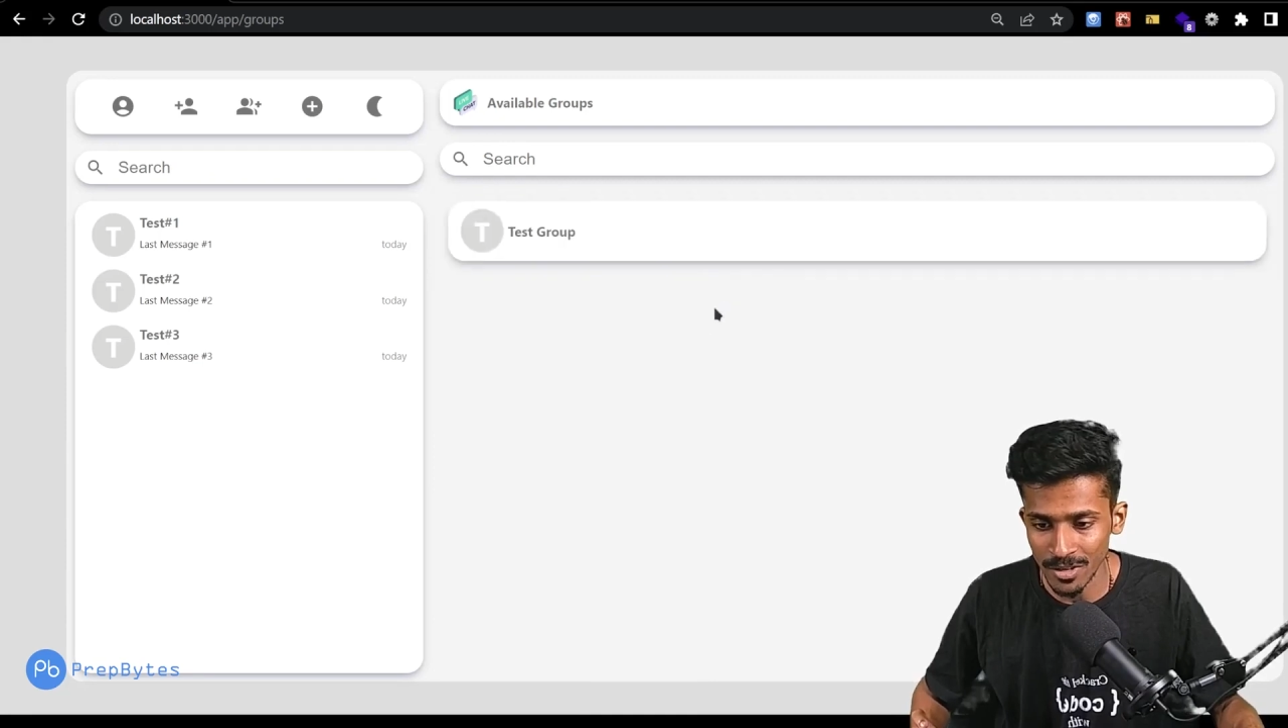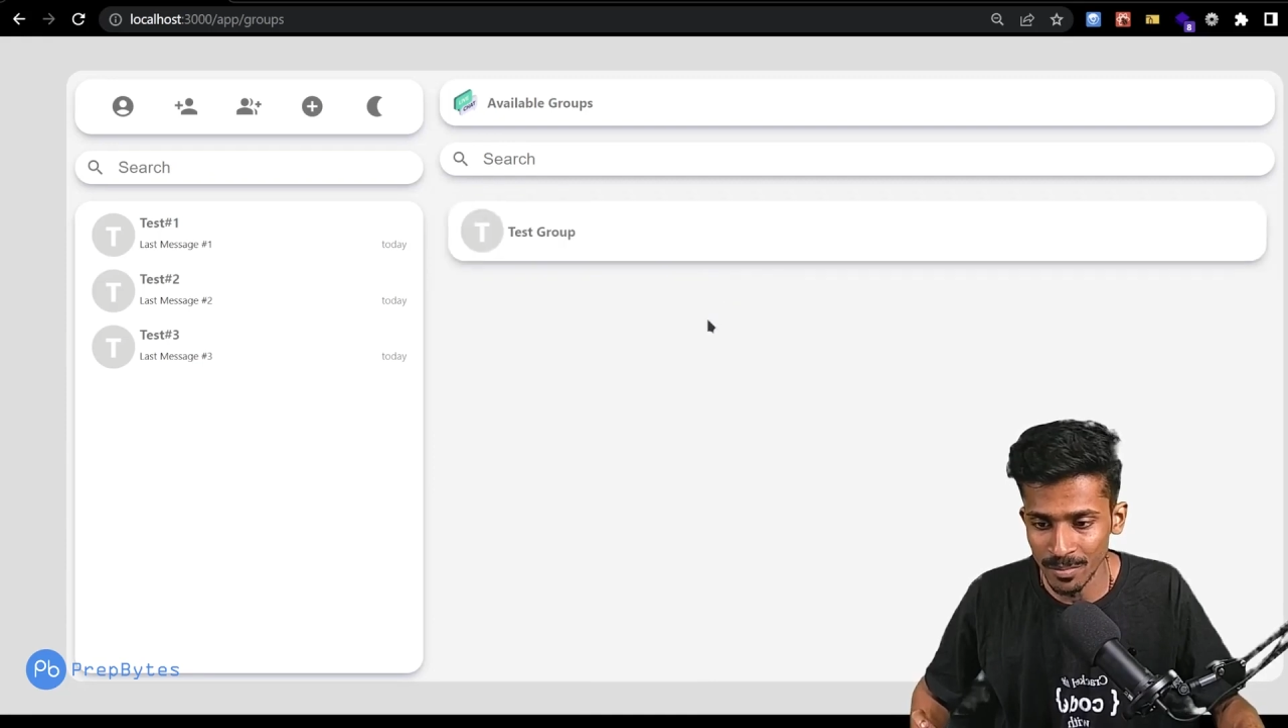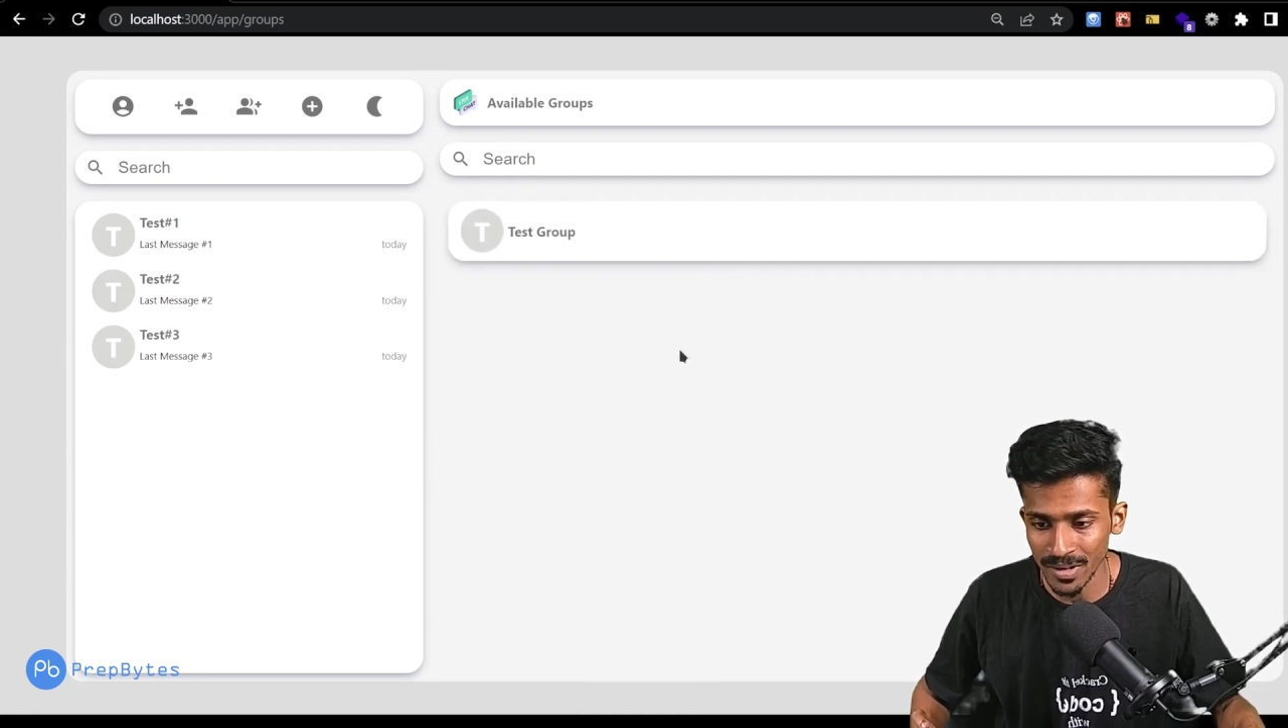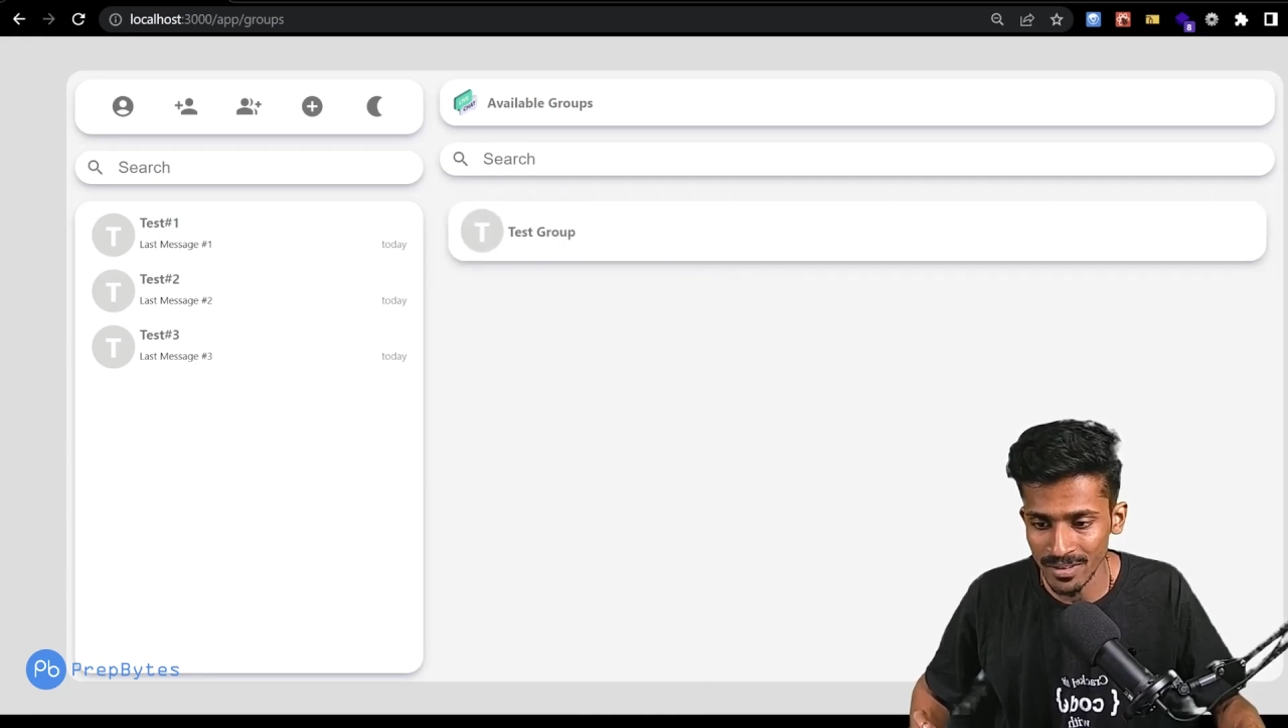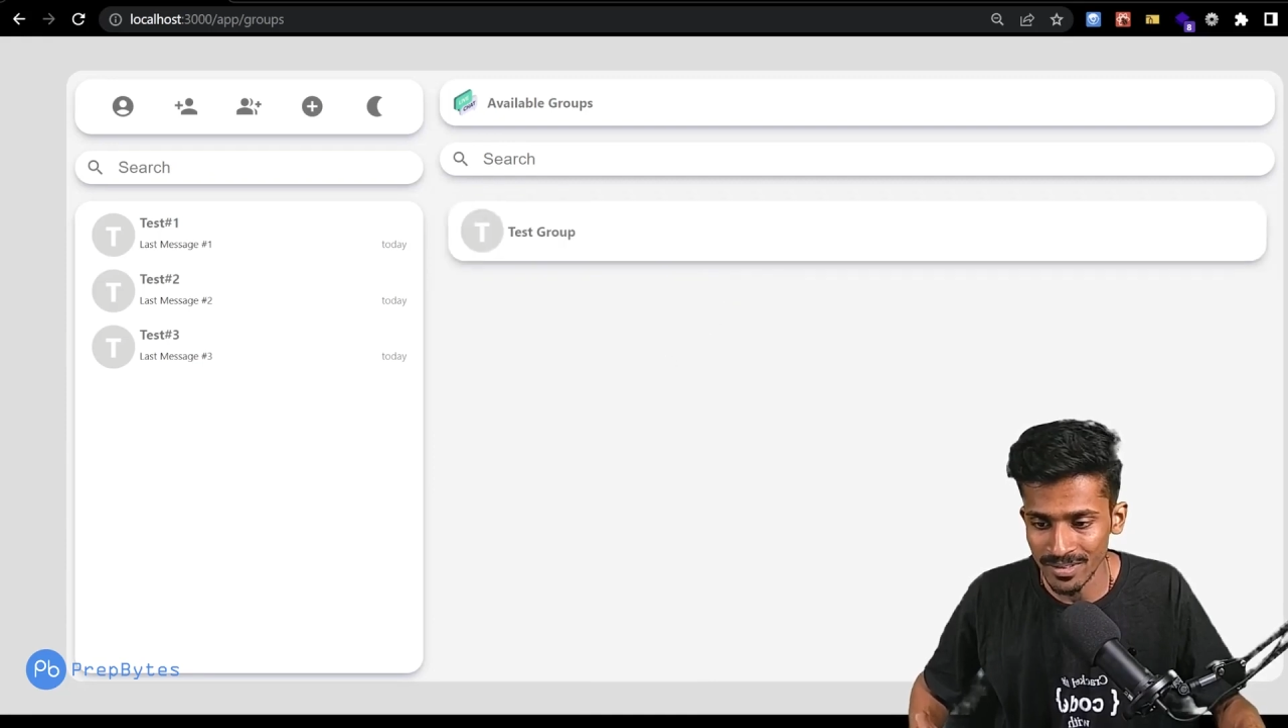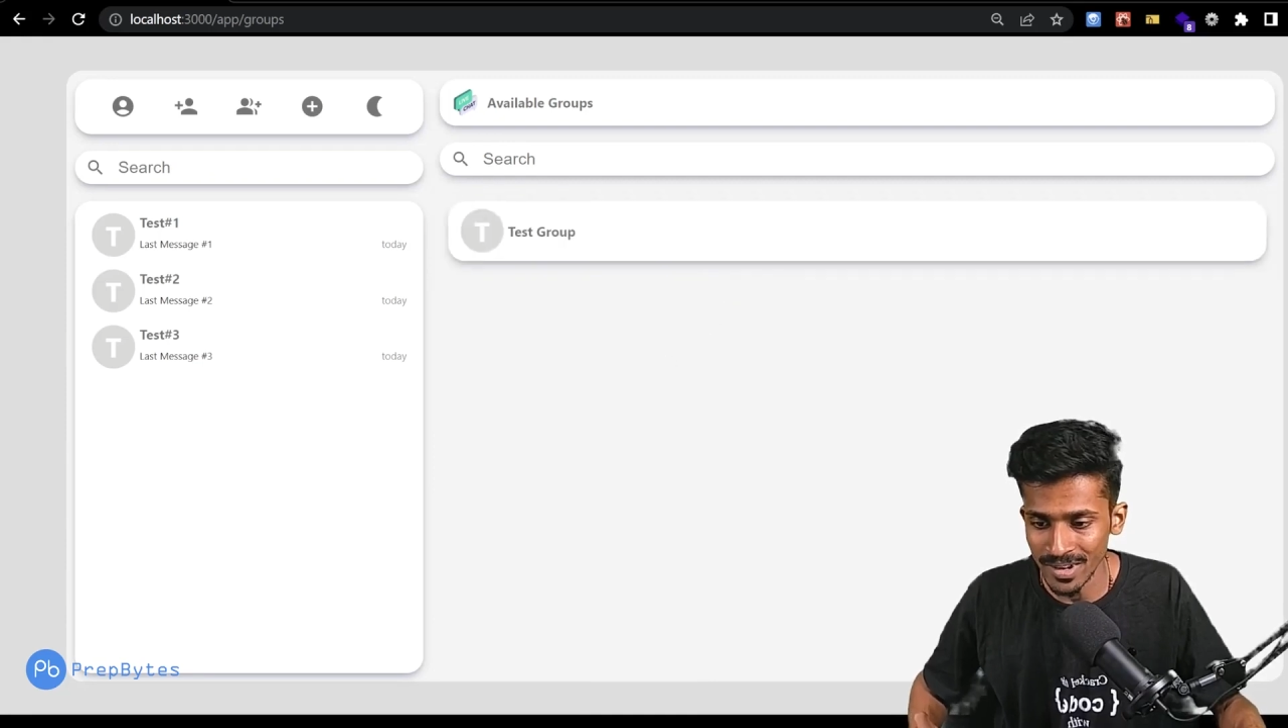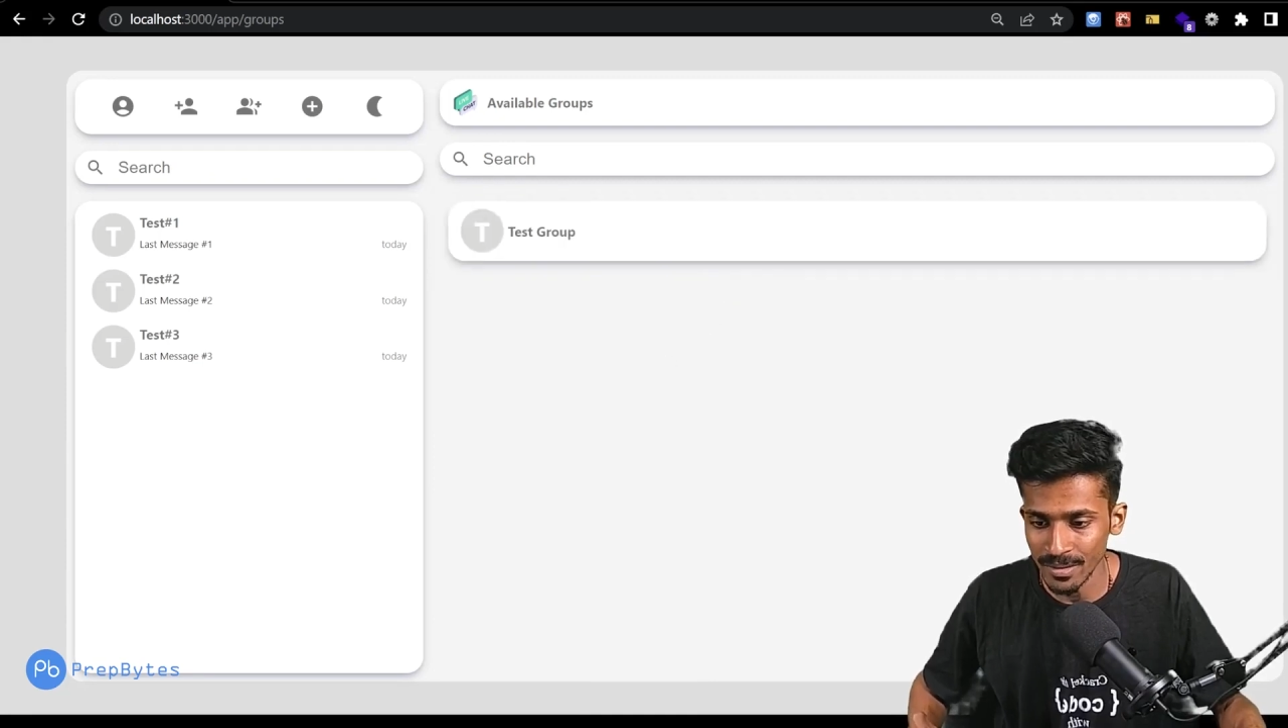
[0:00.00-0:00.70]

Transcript: bigger side but